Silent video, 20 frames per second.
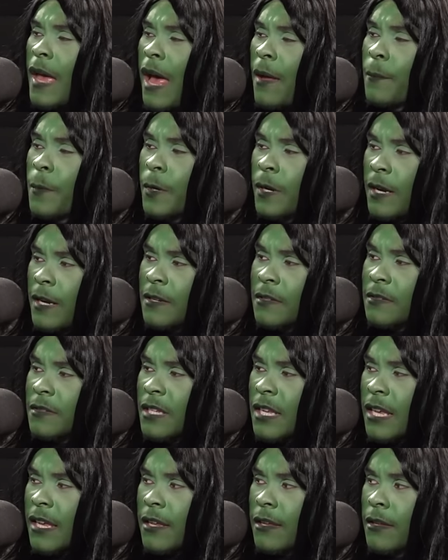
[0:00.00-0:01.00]
I put it at a
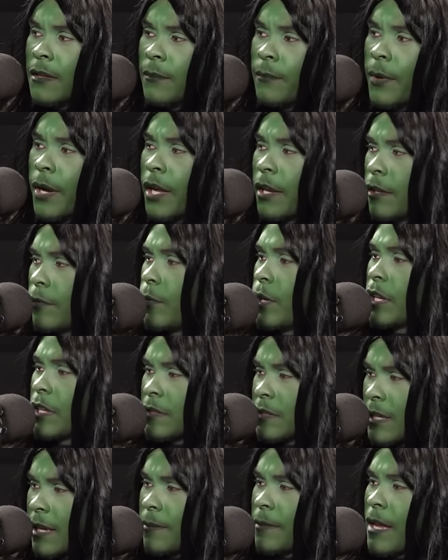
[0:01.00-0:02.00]
C, but we
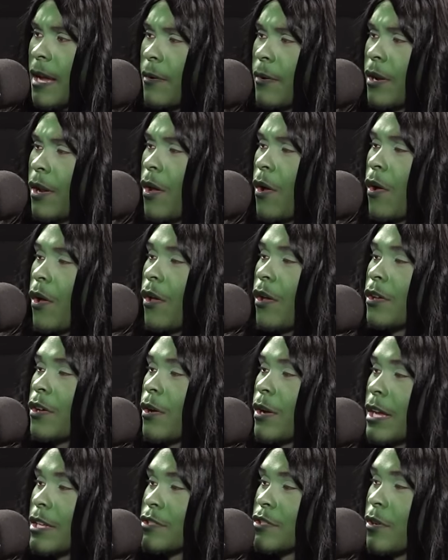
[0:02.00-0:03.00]
could skip that one.
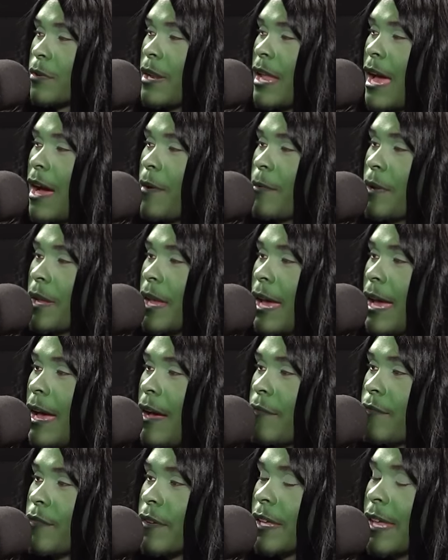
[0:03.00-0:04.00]
Okay, so candy now we corn.
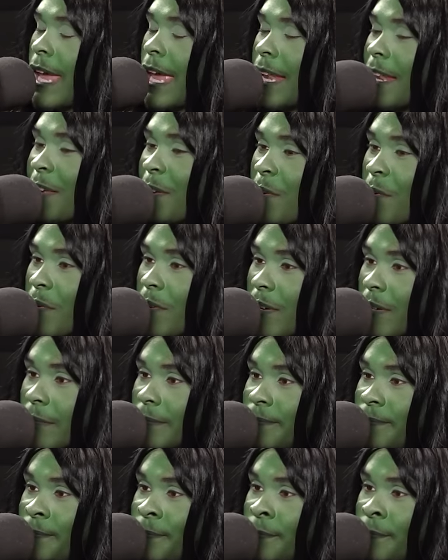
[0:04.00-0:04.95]
have candy, candy corn.